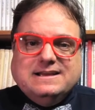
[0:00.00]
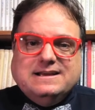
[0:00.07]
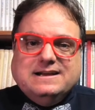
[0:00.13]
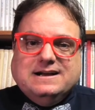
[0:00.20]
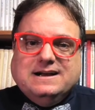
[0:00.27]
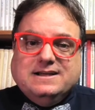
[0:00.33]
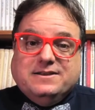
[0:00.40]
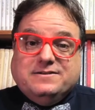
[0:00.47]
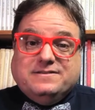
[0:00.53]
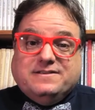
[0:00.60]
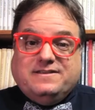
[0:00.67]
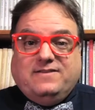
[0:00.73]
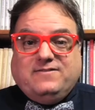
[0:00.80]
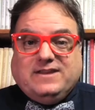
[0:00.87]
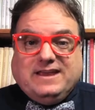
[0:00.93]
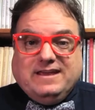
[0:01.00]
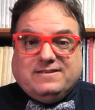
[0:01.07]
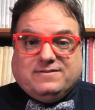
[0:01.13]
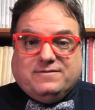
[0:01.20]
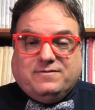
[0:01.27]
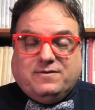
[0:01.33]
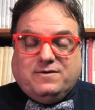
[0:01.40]
There's a safety
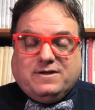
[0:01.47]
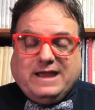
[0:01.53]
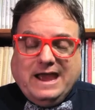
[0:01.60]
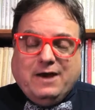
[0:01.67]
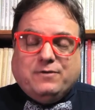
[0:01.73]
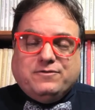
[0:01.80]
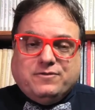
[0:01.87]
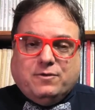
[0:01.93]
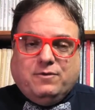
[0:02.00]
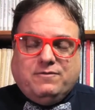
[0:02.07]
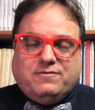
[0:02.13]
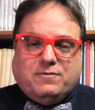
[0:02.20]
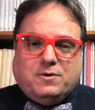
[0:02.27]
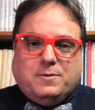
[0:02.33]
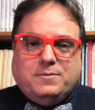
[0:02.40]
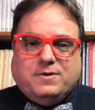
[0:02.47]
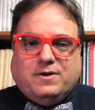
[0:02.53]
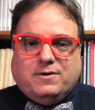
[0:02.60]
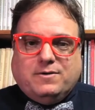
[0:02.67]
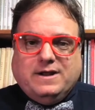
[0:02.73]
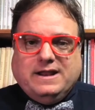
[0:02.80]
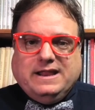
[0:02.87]
council formed
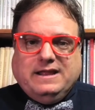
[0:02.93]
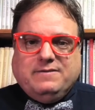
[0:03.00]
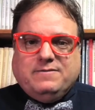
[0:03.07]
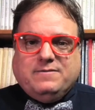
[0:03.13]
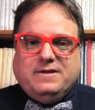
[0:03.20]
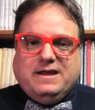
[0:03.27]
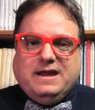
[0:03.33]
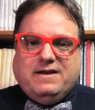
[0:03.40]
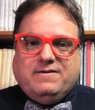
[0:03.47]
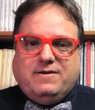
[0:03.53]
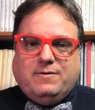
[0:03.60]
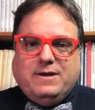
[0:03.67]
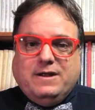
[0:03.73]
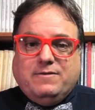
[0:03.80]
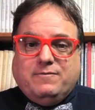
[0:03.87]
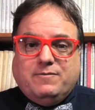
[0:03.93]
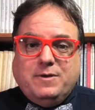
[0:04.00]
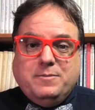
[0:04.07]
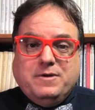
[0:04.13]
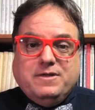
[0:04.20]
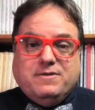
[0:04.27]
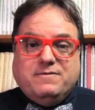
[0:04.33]
already around
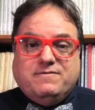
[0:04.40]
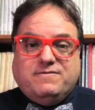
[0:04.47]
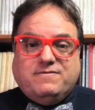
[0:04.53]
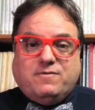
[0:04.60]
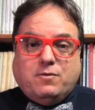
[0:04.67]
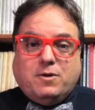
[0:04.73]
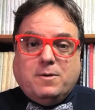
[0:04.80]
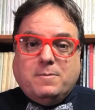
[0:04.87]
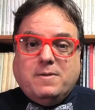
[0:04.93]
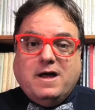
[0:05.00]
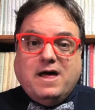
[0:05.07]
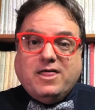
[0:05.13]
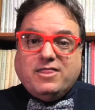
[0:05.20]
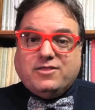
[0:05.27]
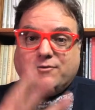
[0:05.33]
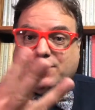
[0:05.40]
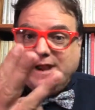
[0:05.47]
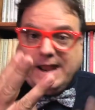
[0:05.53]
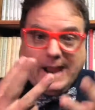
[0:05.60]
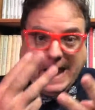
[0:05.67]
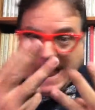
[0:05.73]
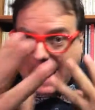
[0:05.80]
Rebreather Forum
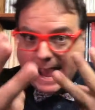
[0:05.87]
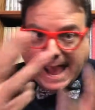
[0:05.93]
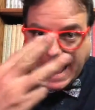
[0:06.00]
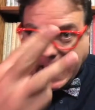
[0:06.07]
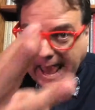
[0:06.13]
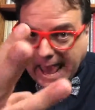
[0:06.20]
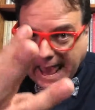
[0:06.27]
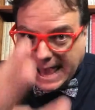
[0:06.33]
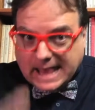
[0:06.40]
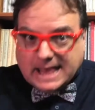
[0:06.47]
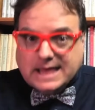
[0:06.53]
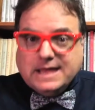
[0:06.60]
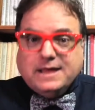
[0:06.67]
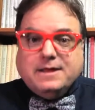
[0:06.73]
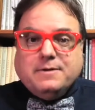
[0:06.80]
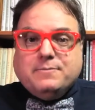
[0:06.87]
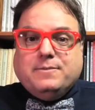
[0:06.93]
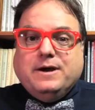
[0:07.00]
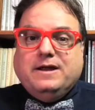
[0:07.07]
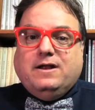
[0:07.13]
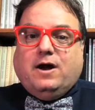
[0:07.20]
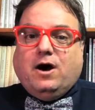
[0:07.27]
3.
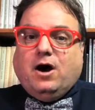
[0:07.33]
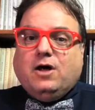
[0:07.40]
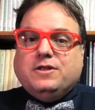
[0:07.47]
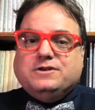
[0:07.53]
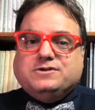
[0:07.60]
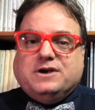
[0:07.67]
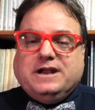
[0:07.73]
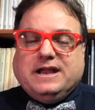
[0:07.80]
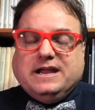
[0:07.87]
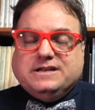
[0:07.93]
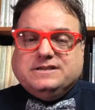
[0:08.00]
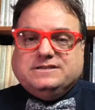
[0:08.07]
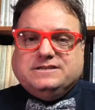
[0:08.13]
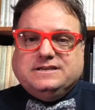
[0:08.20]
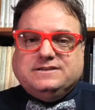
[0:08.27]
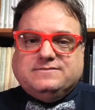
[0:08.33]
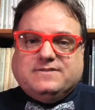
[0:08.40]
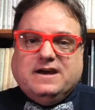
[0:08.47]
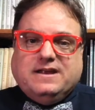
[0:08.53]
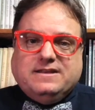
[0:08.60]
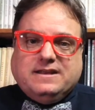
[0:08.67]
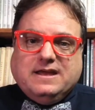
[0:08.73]
But all the training agencies have
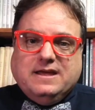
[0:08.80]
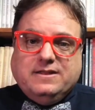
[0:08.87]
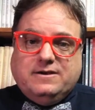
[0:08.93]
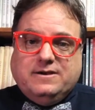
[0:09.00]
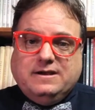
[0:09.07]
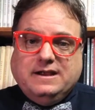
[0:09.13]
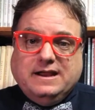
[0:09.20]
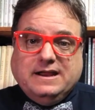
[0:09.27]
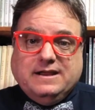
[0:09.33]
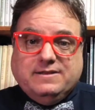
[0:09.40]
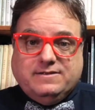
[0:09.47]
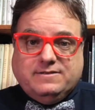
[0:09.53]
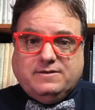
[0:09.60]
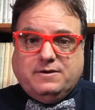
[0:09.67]
gotten together and